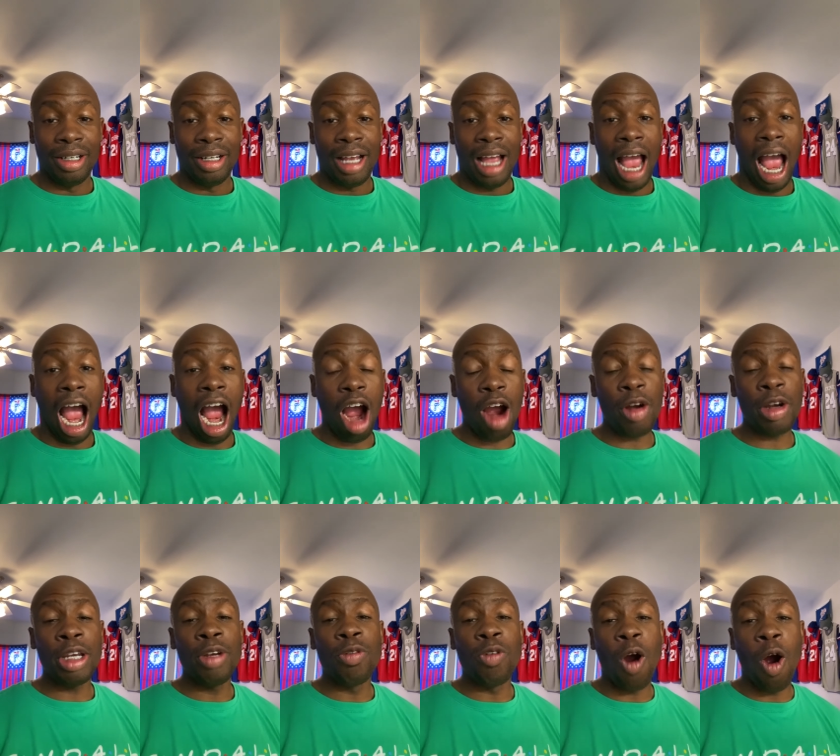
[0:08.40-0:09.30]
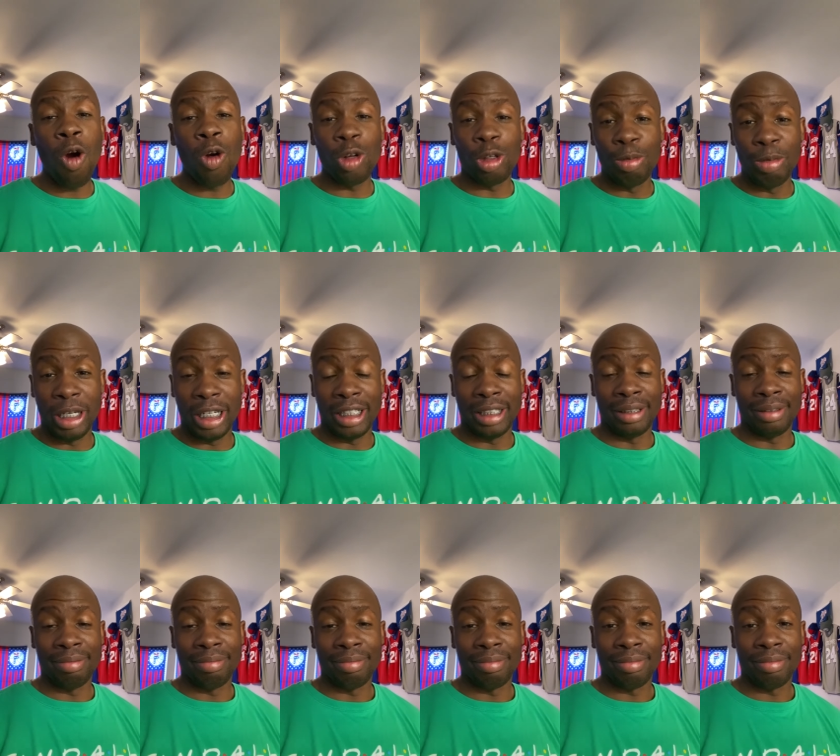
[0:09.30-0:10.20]
Howie Roseman
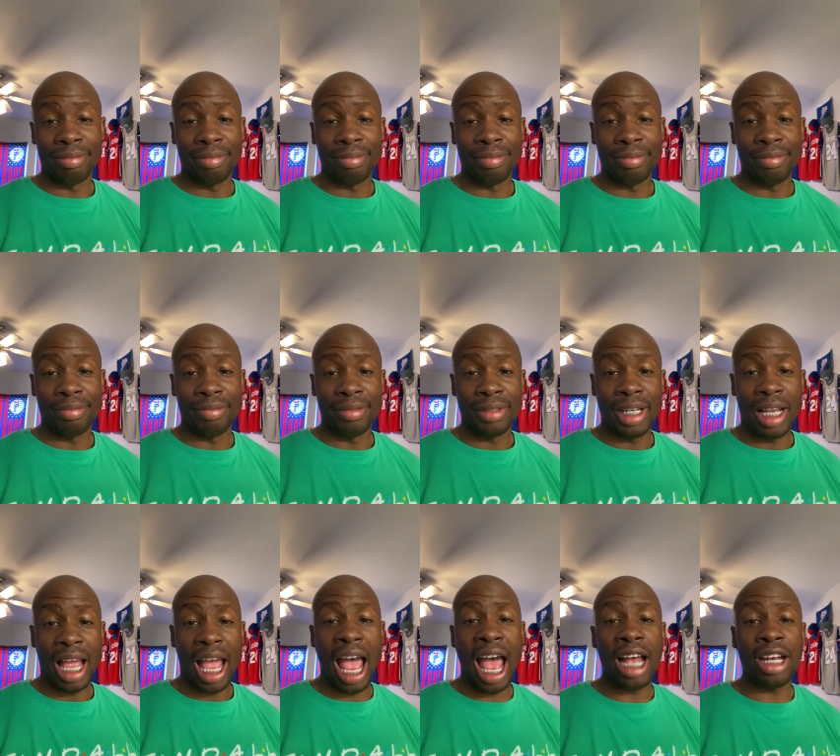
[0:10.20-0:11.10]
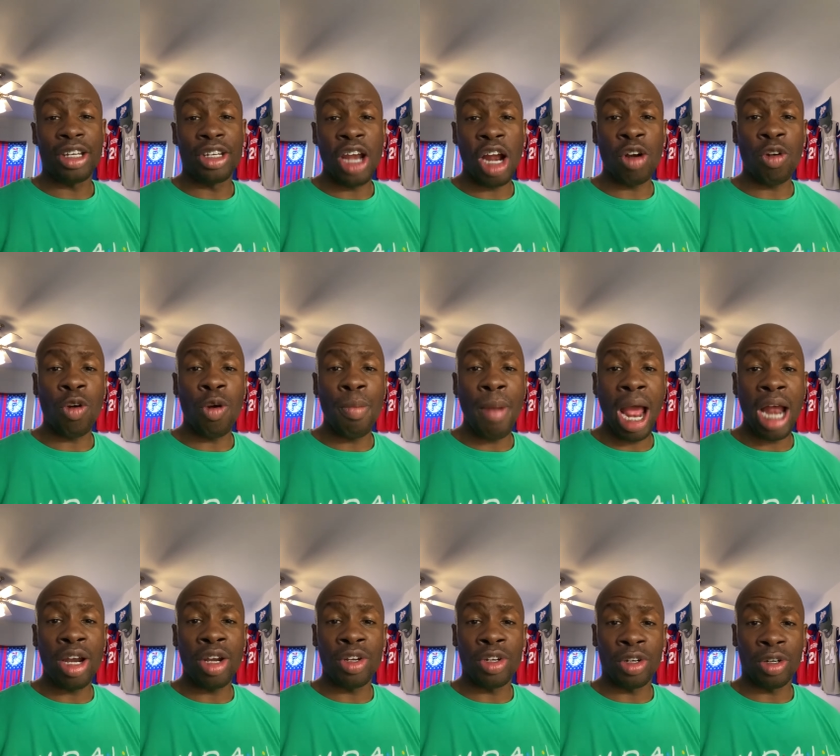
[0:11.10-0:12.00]
as general
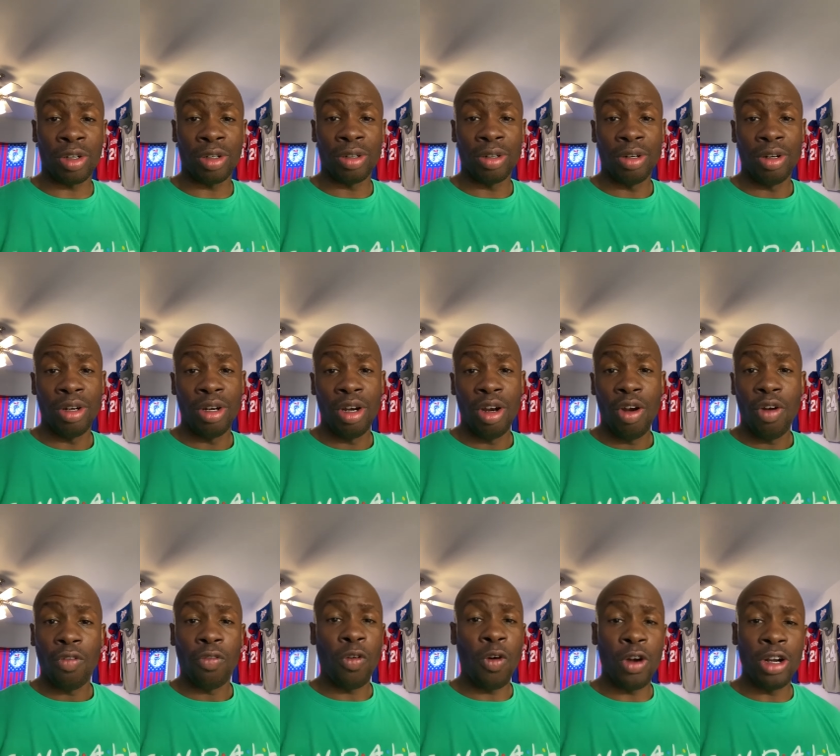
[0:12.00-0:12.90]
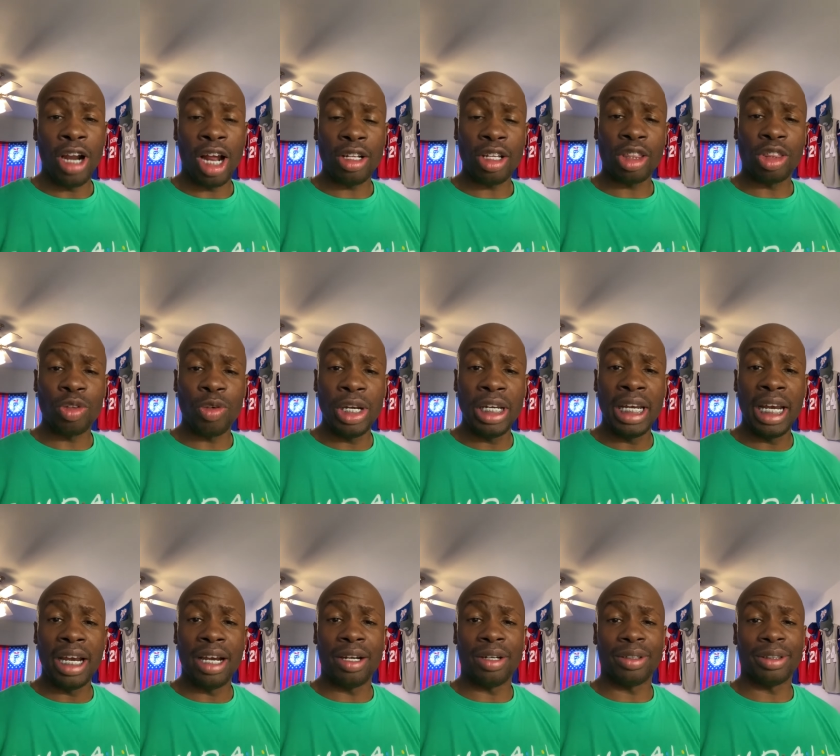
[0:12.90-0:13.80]
manager for another three
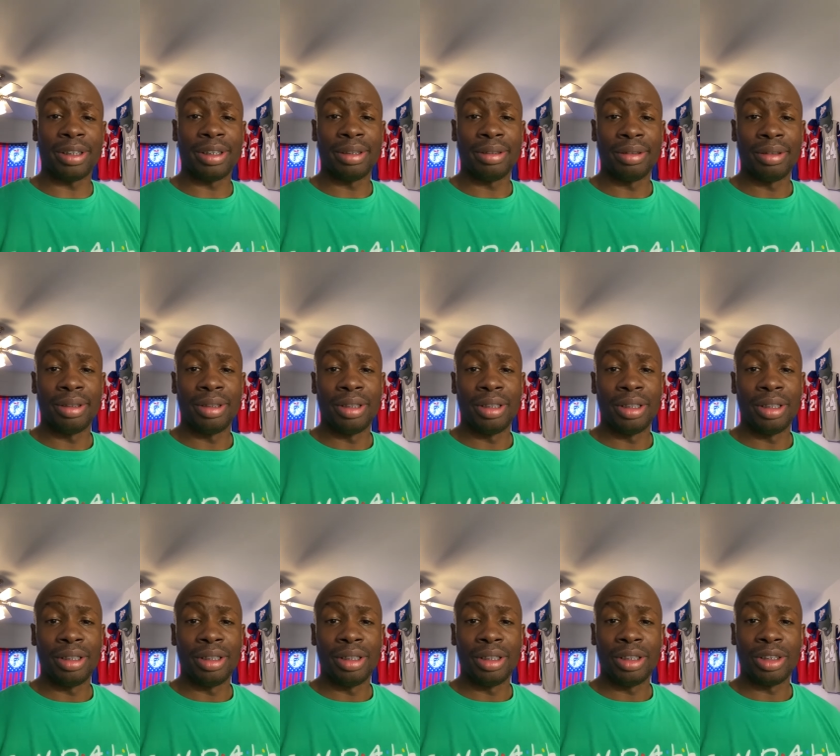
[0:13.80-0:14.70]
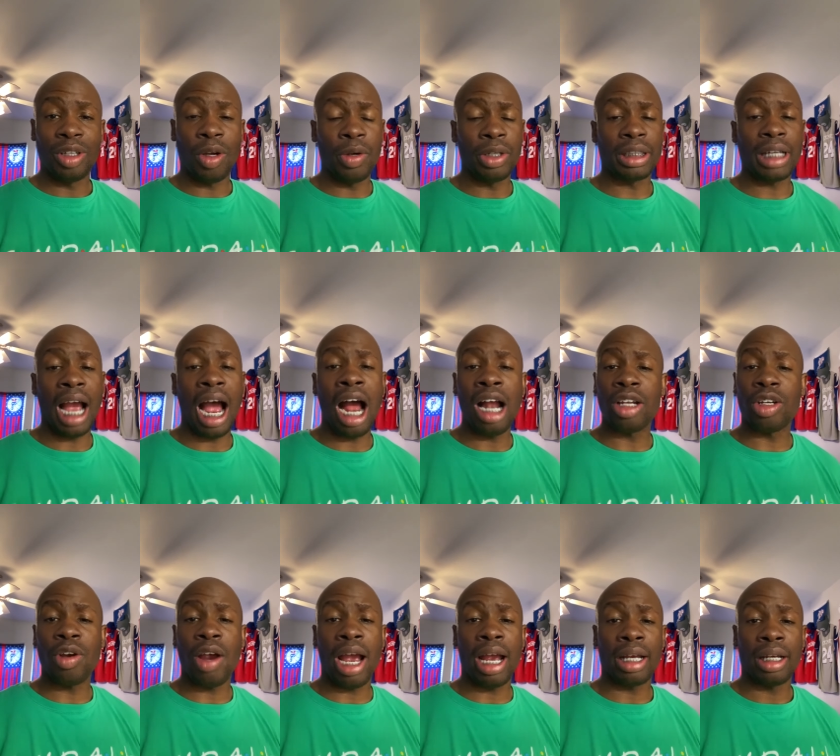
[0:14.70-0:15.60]
years. So his
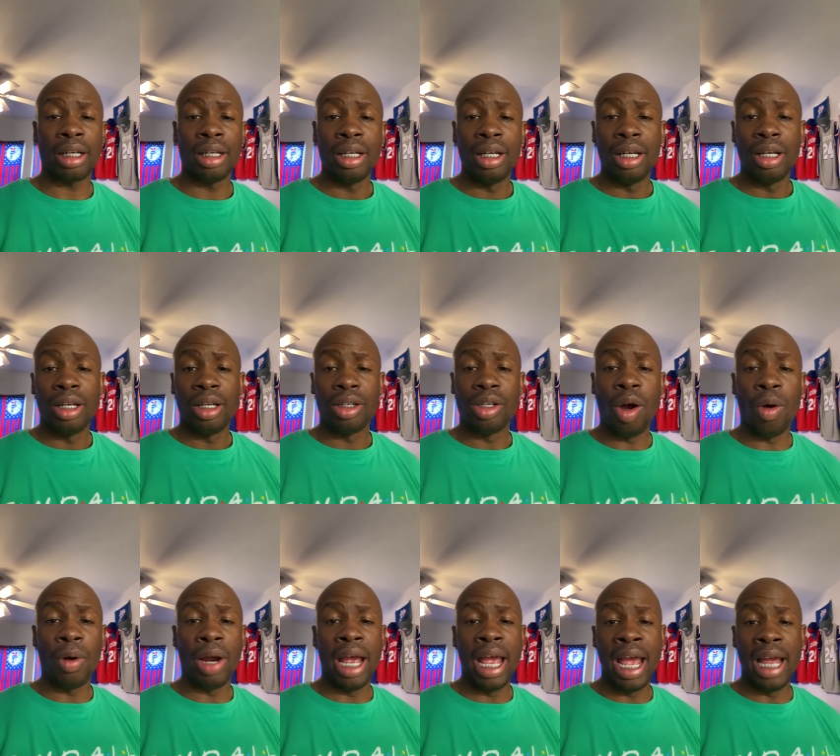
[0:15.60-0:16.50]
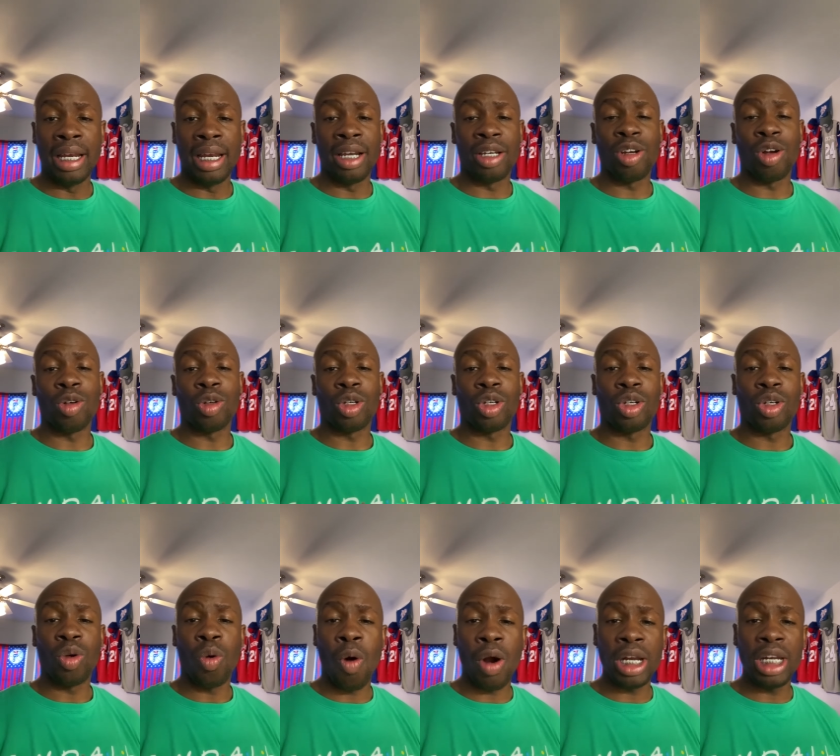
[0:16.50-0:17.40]
contract don't end until
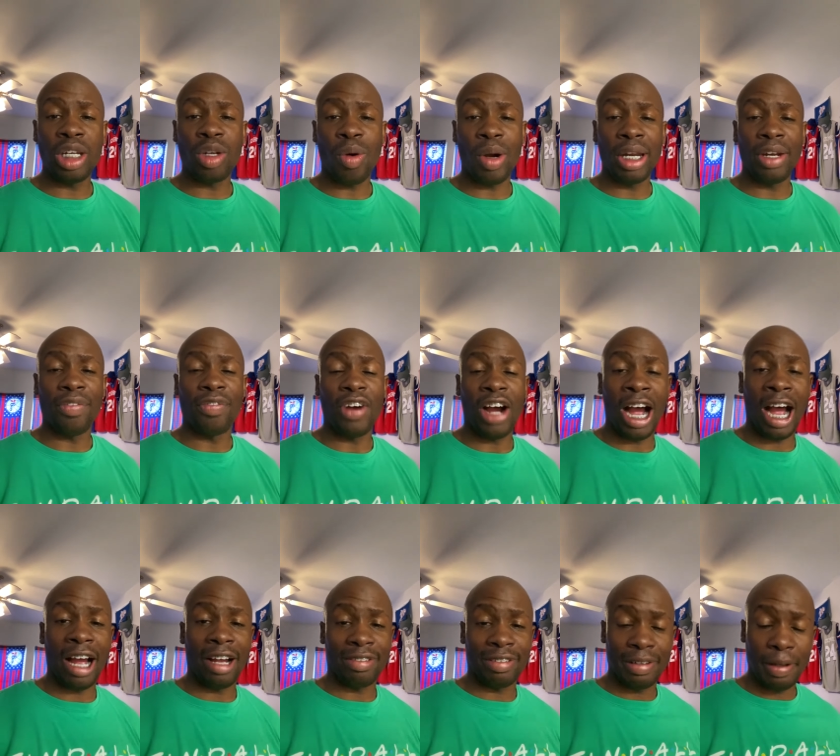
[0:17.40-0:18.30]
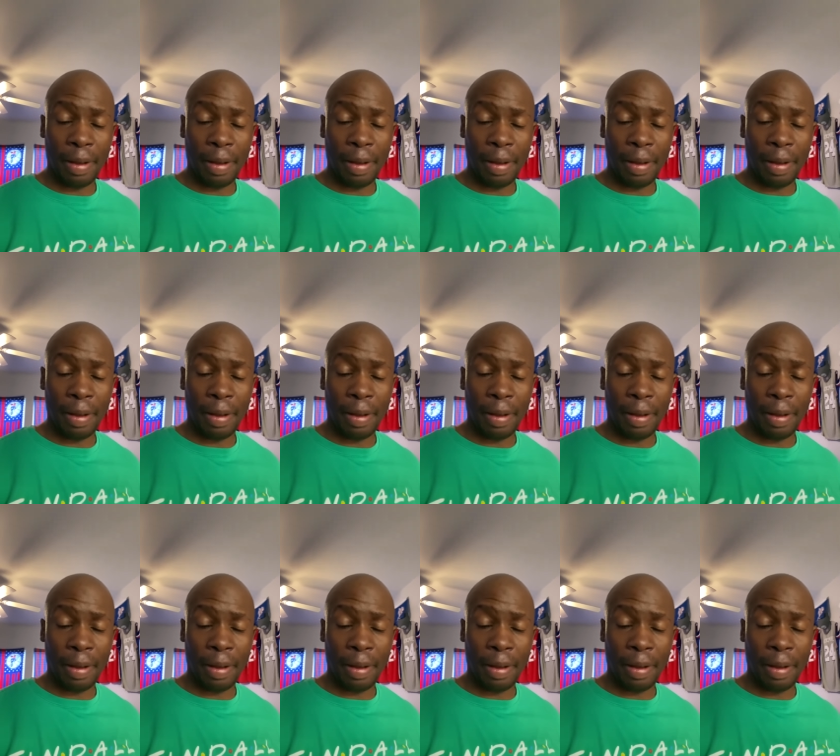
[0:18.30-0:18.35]
2025.